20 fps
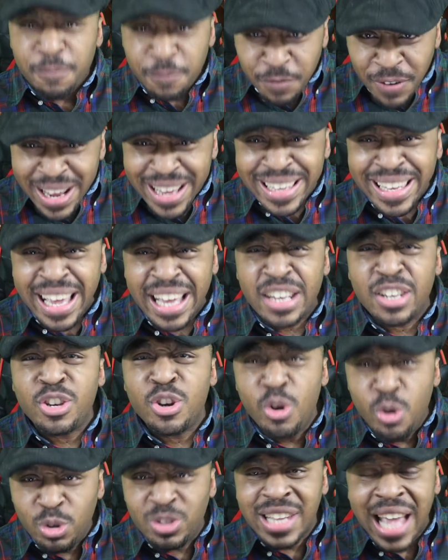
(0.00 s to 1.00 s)
freaking
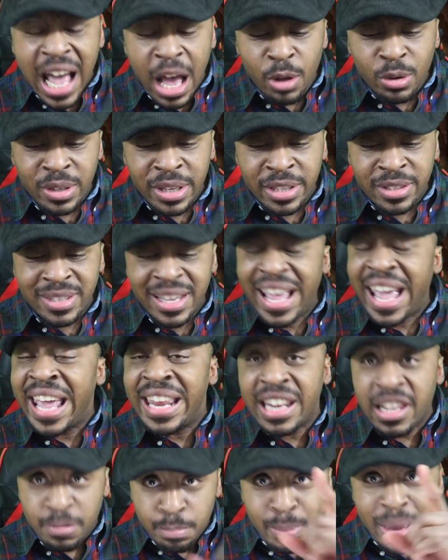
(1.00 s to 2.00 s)
news outlets
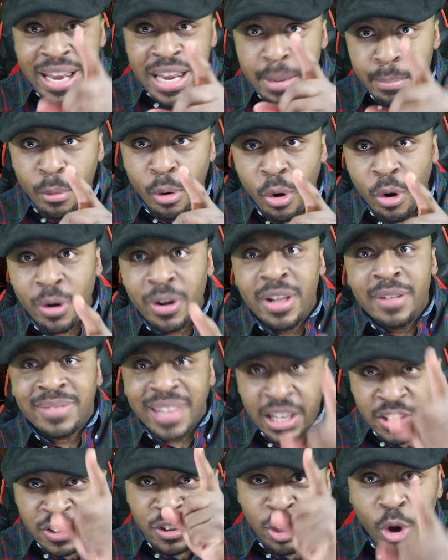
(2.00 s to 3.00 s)
and it's many more
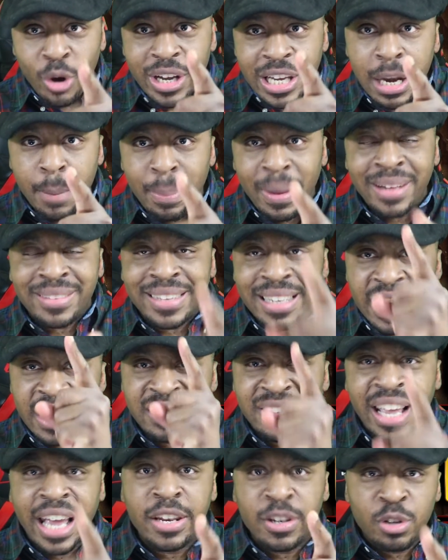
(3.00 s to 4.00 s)
that's talking about the
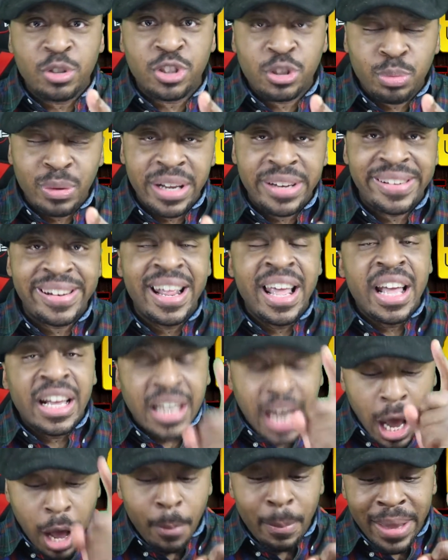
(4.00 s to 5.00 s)
Nintendo Switch
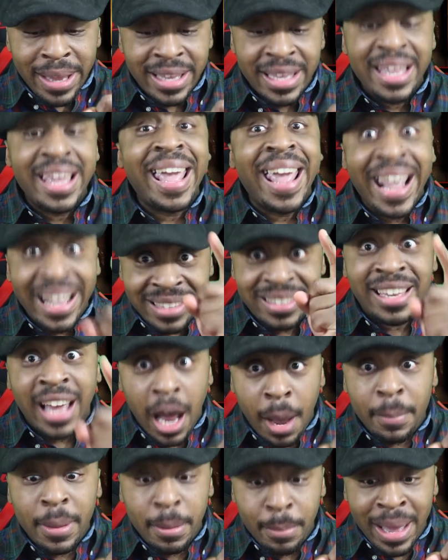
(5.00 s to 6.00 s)
coming. It's
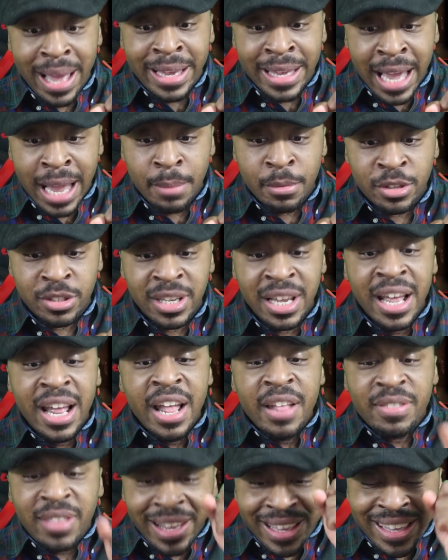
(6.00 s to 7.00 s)
coming, my gamers.
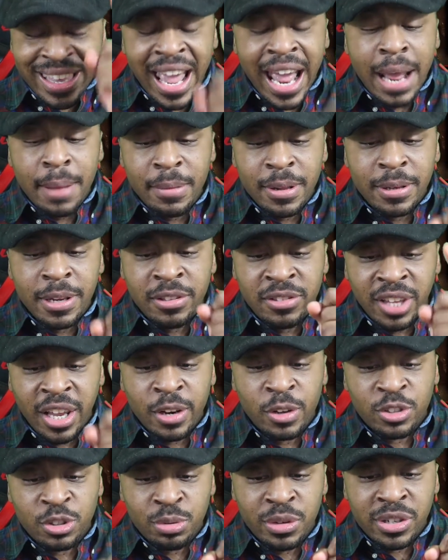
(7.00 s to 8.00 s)
The gaming
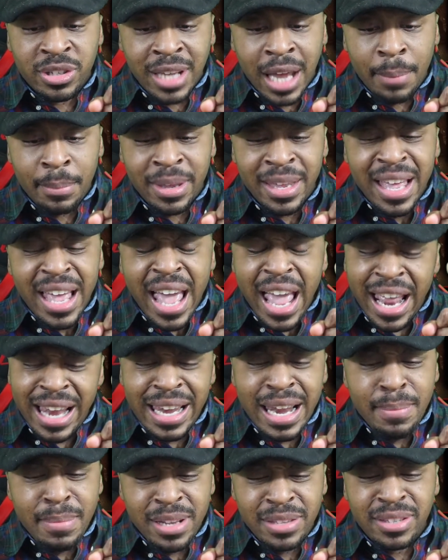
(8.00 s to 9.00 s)
Nintendo Switch coming. And
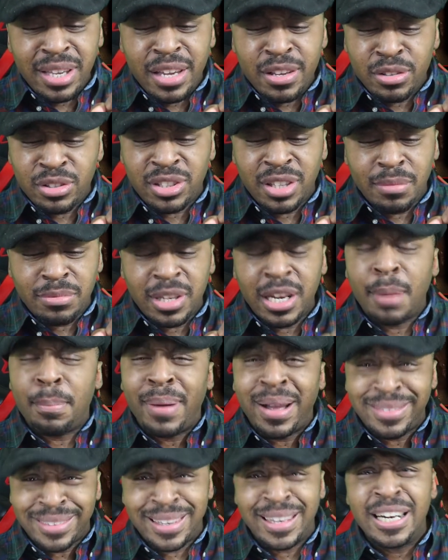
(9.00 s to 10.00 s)
let me tell you something
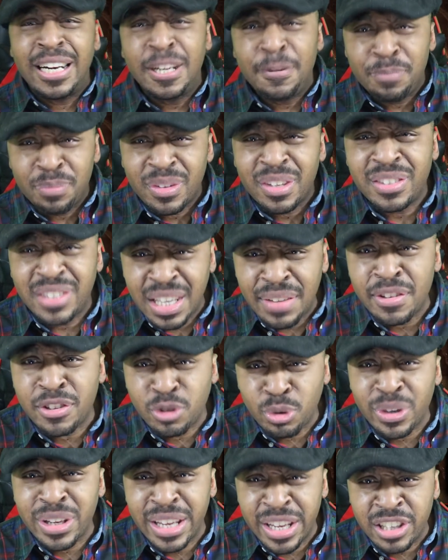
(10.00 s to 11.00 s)
about the
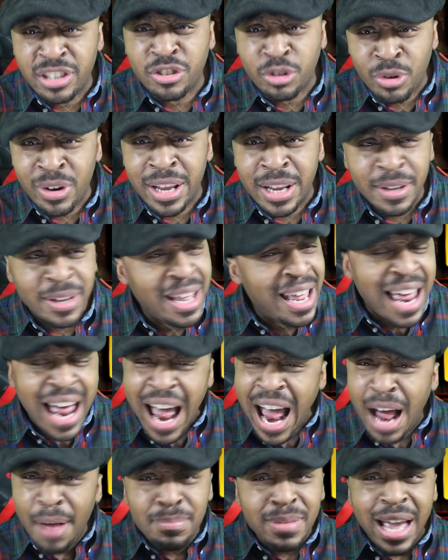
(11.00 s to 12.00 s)
720-inch screen.
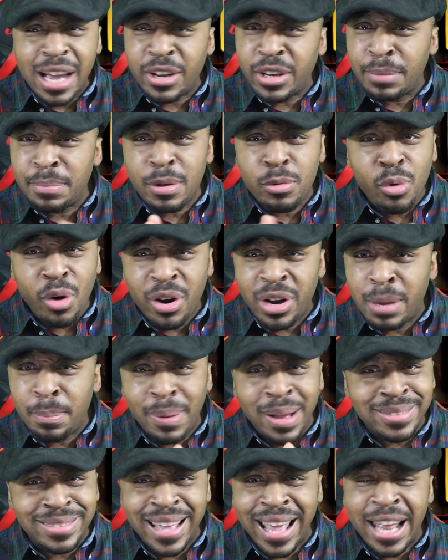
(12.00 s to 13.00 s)
I'm not going to be worrying
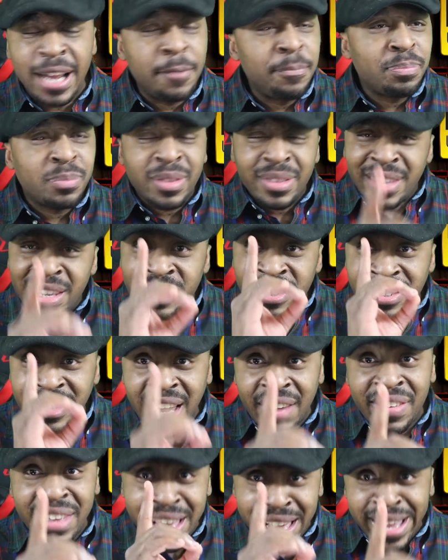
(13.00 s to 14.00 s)
about that. The
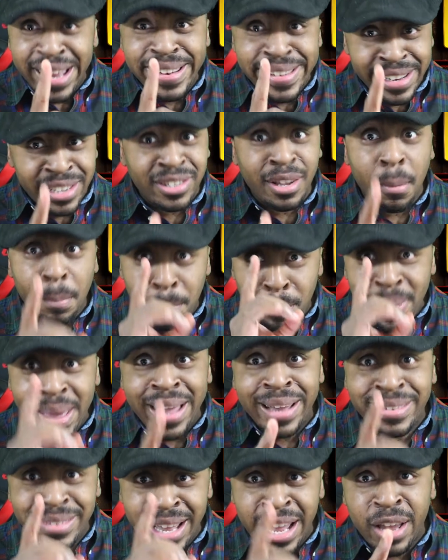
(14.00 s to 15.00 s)
7 inch is a
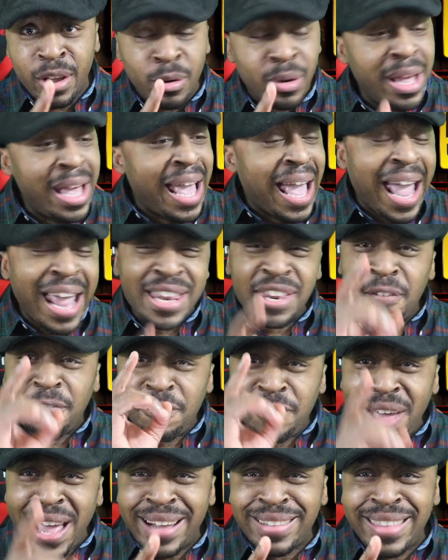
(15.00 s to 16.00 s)
big deal. And the
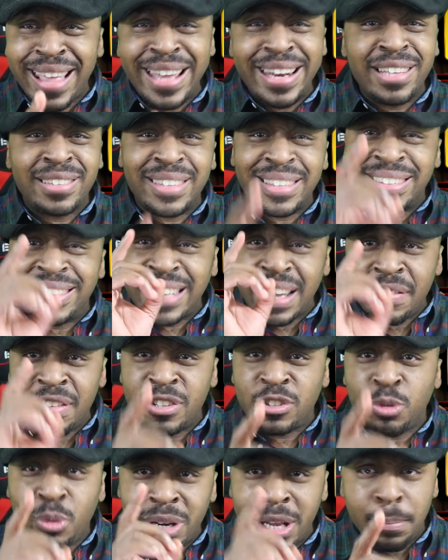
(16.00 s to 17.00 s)
fact that it's
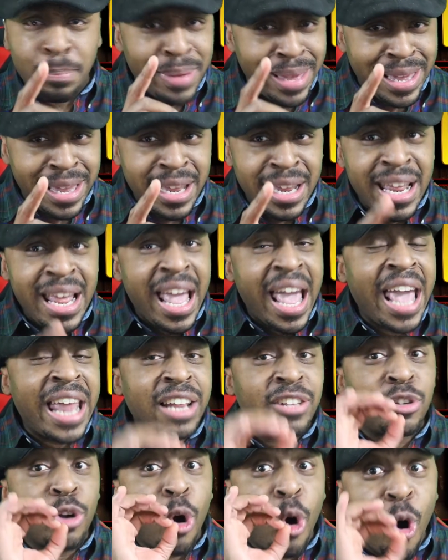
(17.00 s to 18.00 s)
720p and
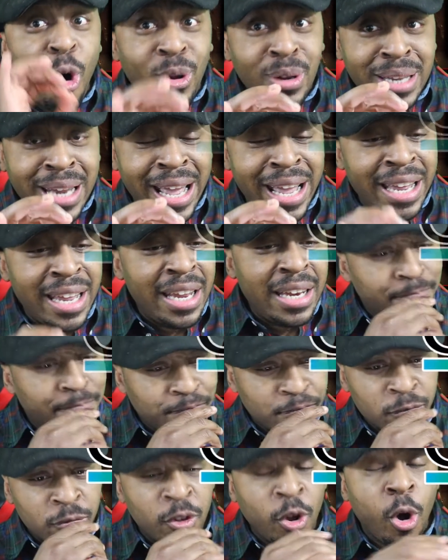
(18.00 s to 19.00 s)
it's OLED,
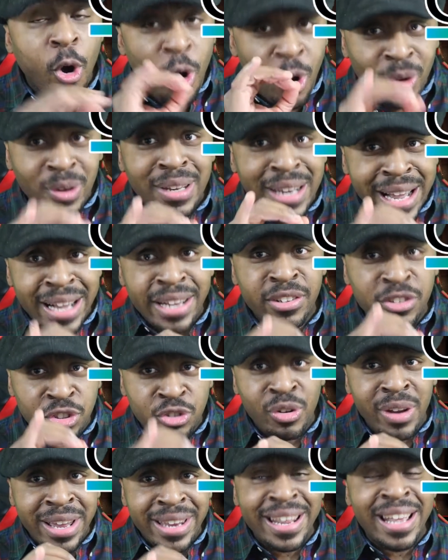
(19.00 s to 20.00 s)
the OLED
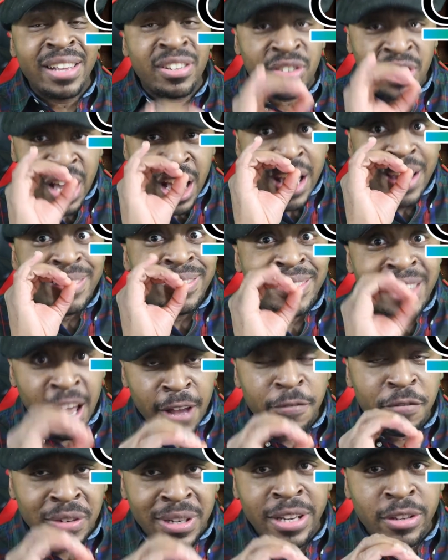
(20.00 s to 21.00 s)
screen is
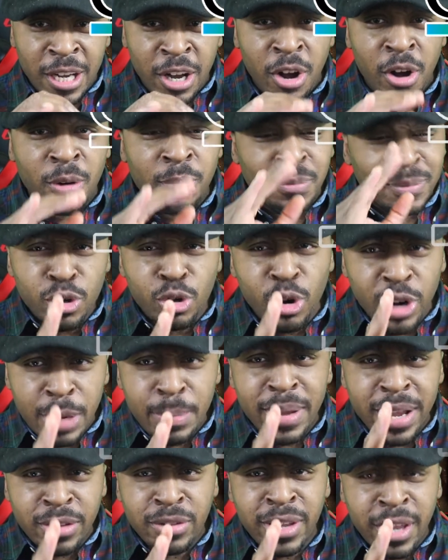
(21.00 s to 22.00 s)
definitely um going to
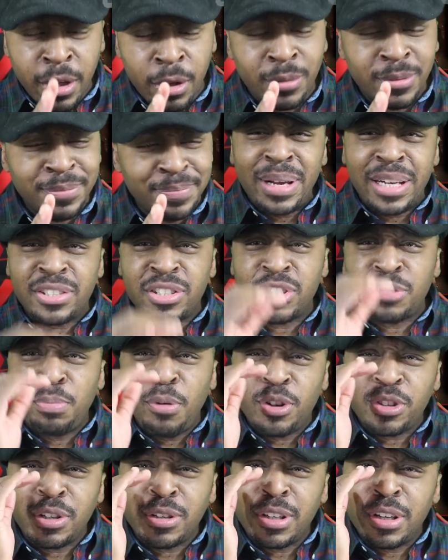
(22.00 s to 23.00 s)
be a deal because it's
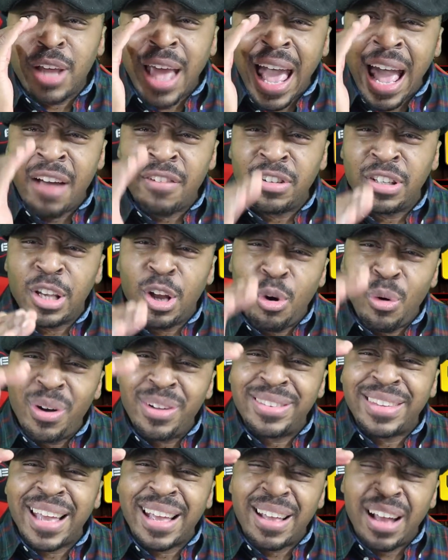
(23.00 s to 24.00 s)
supposed to have
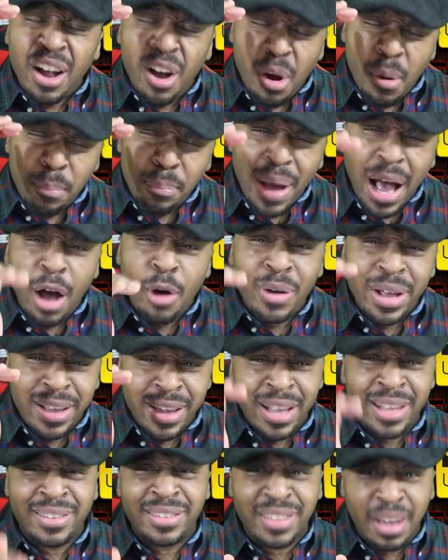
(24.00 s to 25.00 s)
lower that um power
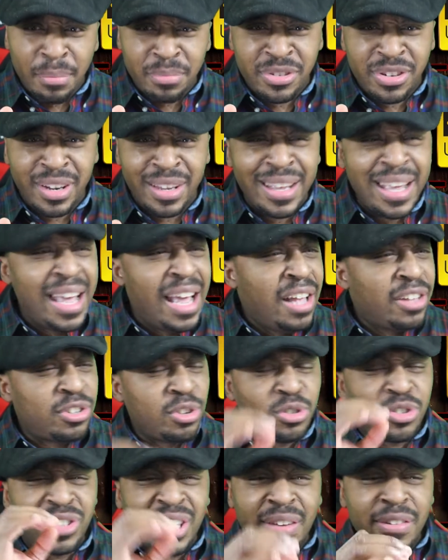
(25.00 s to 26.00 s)
consumption.
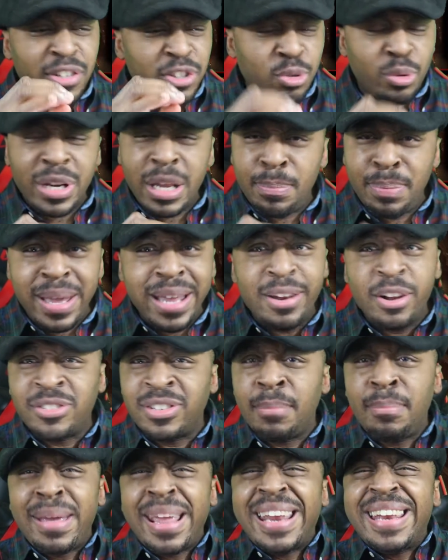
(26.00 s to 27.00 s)
So 720p
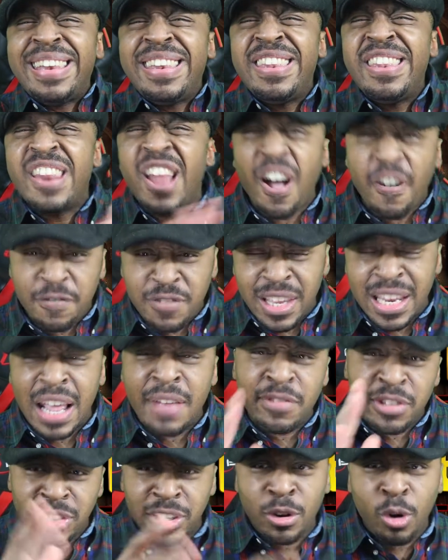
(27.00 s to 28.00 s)
doesn't mean nothing
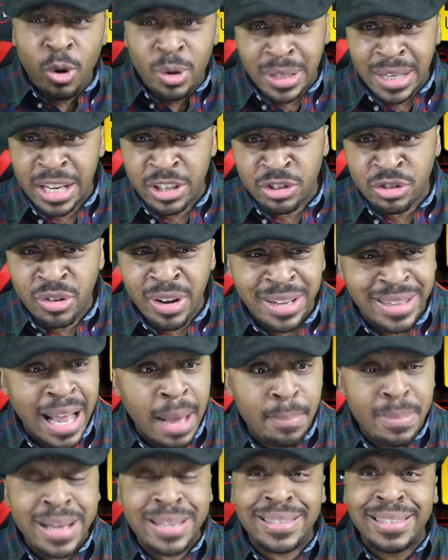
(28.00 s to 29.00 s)
if it's an OLED screen.
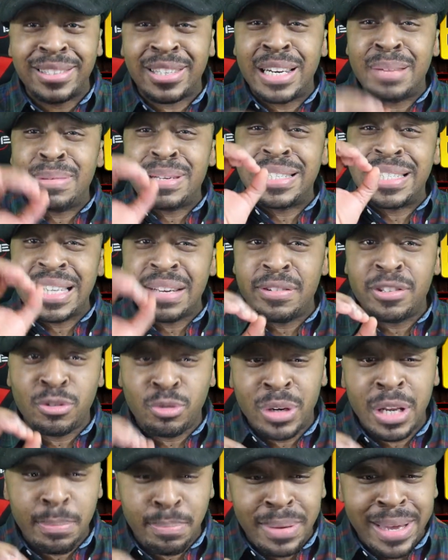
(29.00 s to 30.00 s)
That means it's going to be
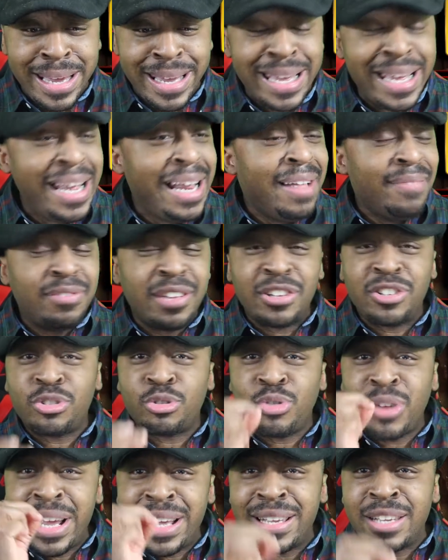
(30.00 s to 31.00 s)
720p. The
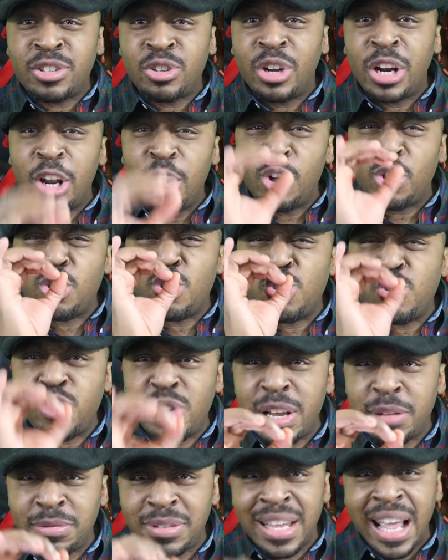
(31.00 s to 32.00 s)
screen is going to look
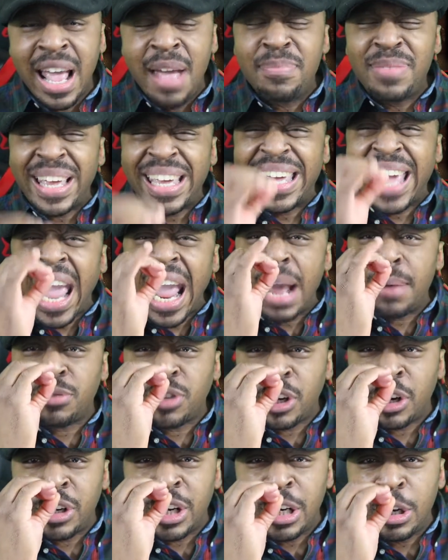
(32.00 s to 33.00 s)
crisp. The games
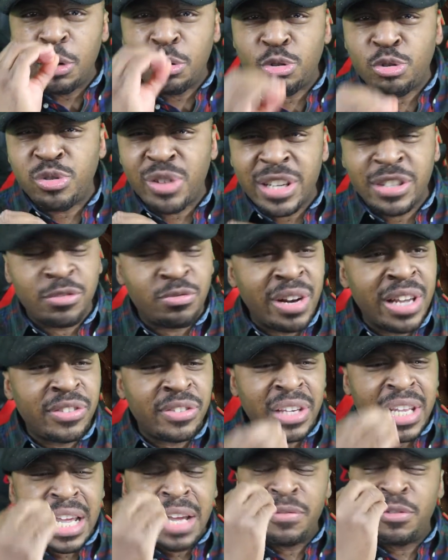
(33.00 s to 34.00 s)
are going to look crisp.
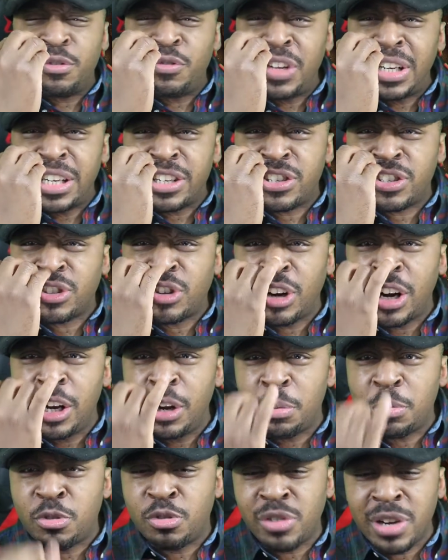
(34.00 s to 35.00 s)
Resident Evil Village is going to
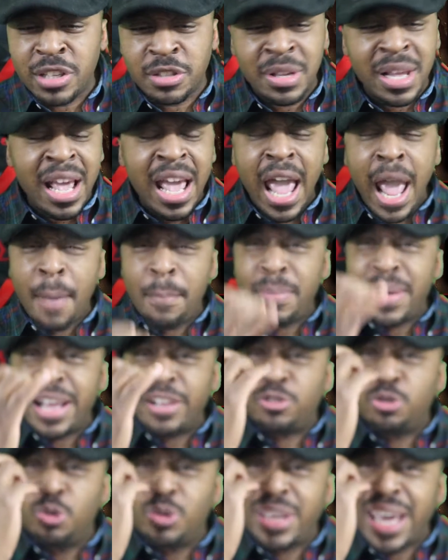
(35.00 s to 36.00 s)
look crisp.
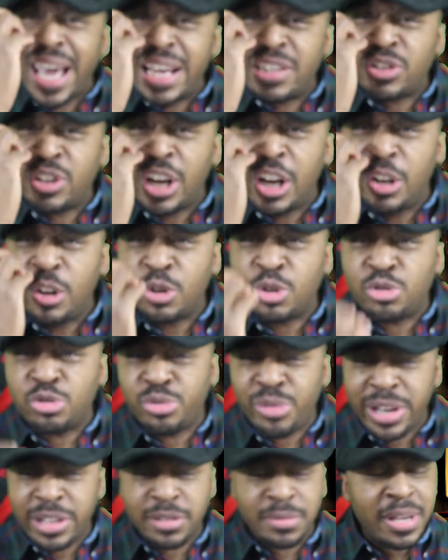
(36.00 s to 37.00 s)
NBA 2K is going to look
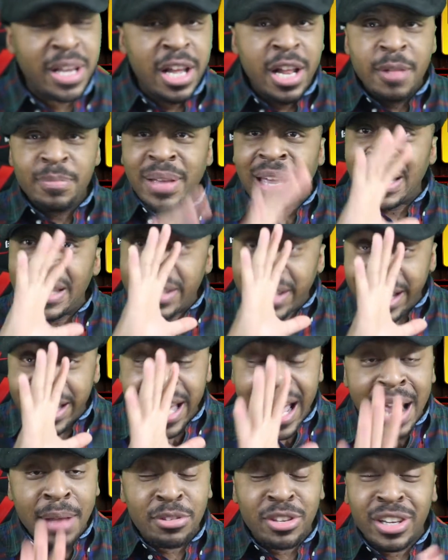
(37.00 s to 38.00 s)
crisp. The, the
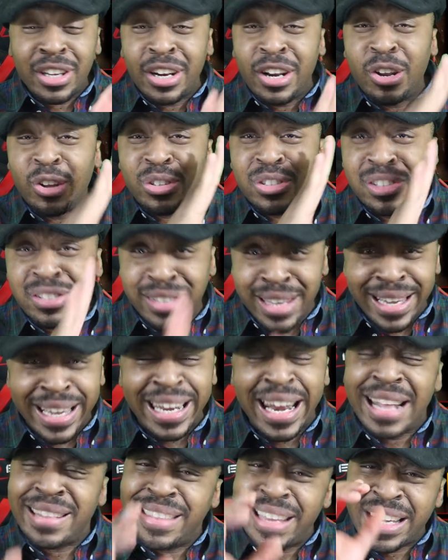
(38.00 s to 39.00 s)
games are going to look sick.
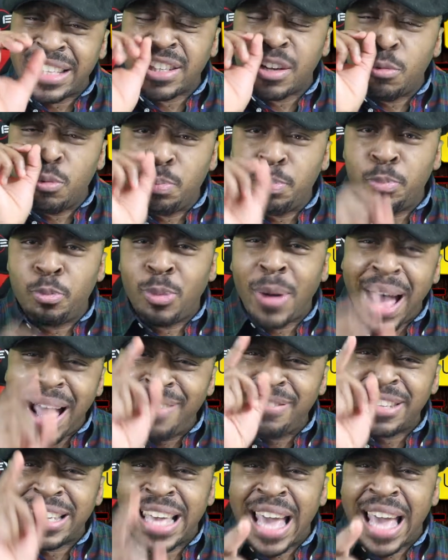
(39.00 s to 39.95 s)
And I think it's about